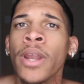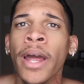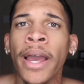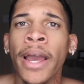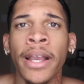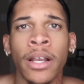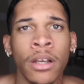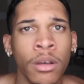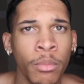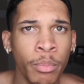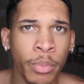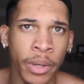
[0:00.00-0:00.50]

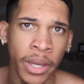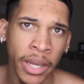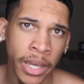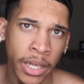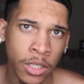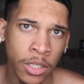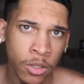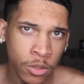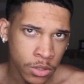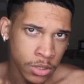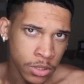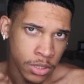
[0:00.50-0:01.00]
not compare
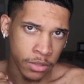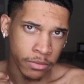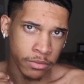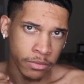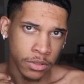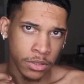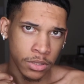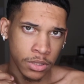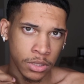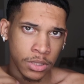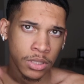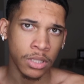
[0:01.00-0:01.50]
yourself
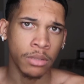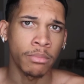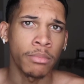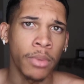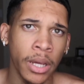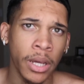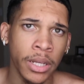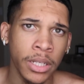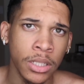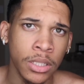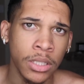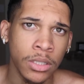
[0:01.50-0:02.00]
to
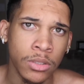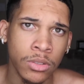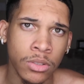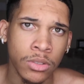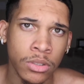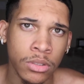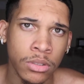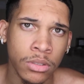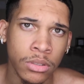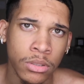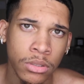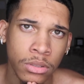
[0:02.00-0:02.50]
somebody
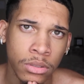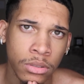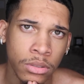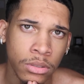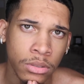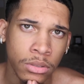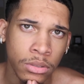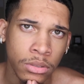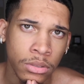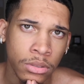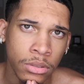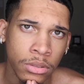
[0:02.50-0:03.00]
else.
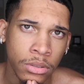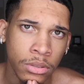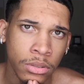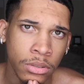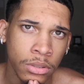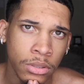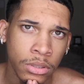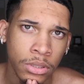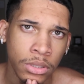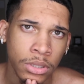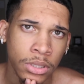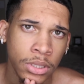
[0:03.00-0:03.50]

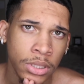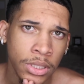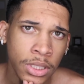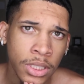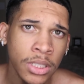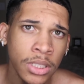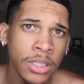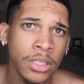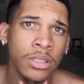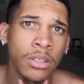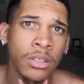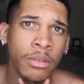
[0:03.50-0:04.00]

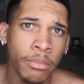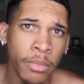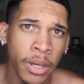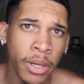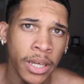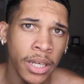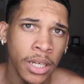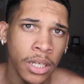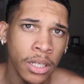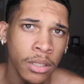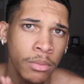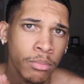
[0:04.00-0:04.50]
This is a
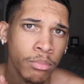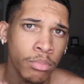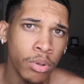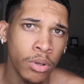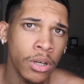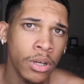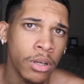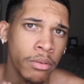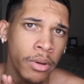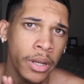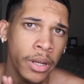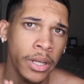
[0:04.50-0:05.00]
main
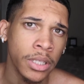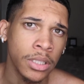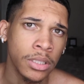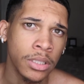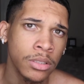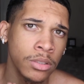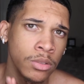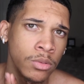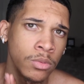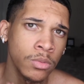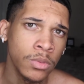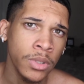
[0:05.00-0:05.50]
part right here.
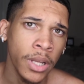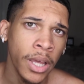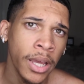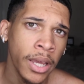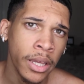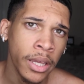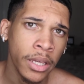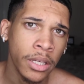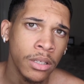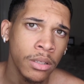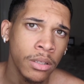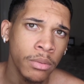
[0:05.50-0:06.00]
Do
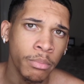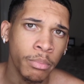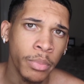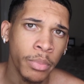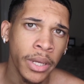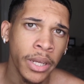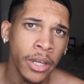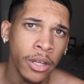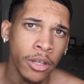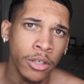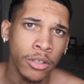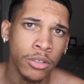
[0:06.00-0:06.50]
not
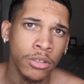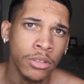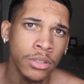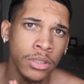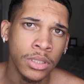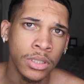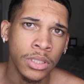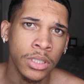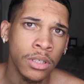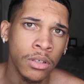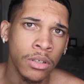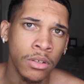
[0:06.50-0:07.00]
compare
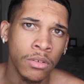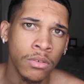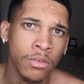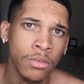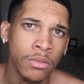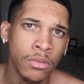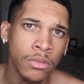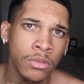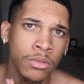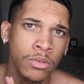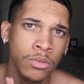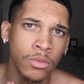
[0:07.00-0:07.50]
yourself
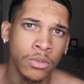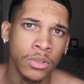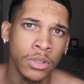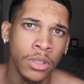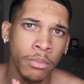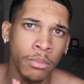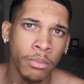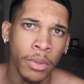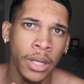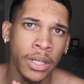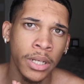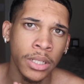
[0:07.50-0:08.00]
to
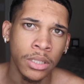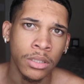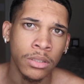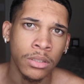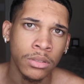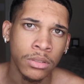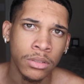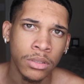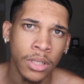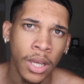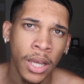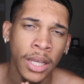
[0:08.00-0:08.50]
somebody
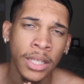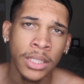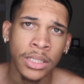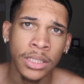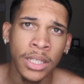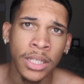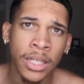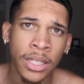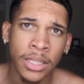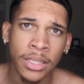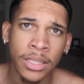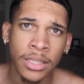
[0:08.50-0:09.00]
else. I
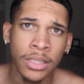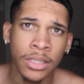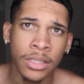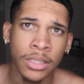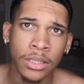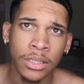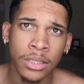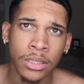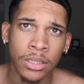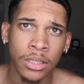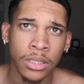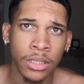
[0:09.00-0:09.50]
said
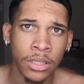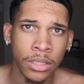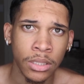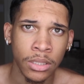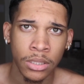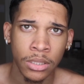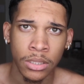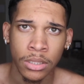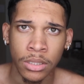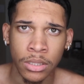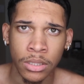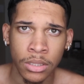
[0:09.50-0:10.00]
this
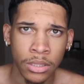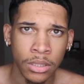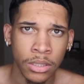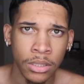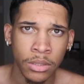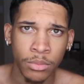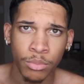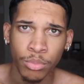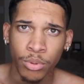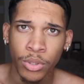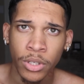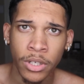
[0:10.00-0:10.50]

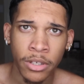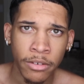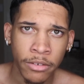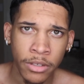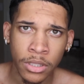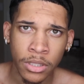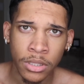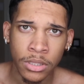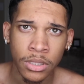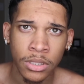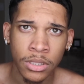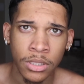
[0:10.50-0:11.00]

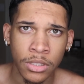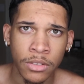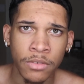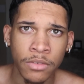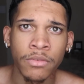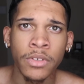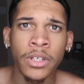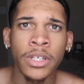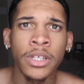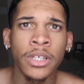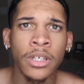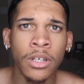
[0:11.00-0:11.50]
previous in this
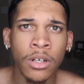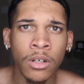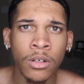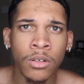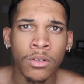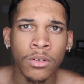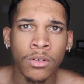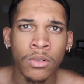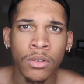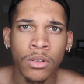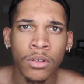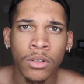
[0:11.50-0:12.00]

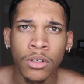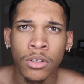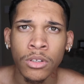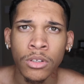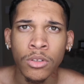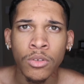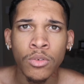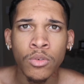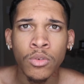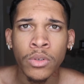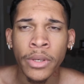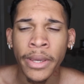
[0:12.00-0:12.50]
video.
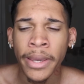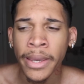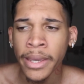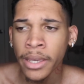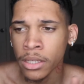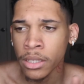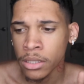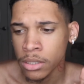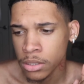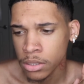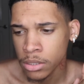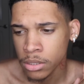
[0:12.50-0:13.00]
You
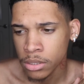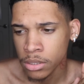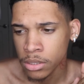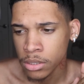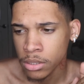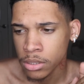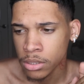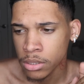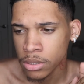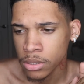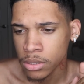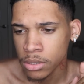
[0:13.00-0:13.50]
can't,
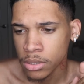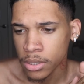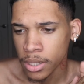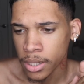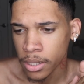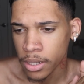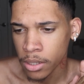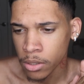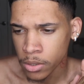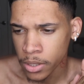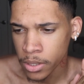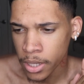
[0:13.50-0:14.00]

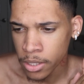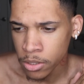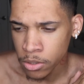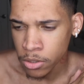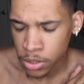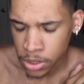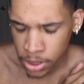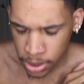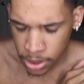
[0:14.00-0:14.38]
like, okay, you